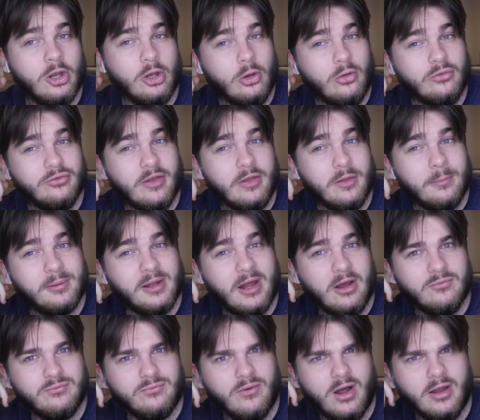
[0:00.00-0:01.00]
losing in the
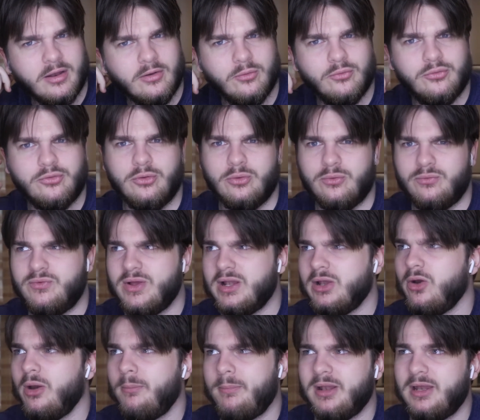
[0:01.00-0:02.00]
playoff final to
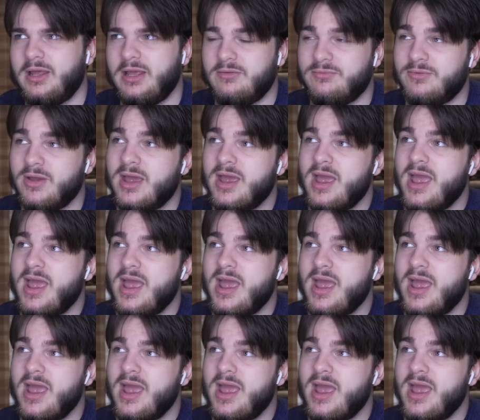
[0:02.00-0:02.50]
Villa, I believe,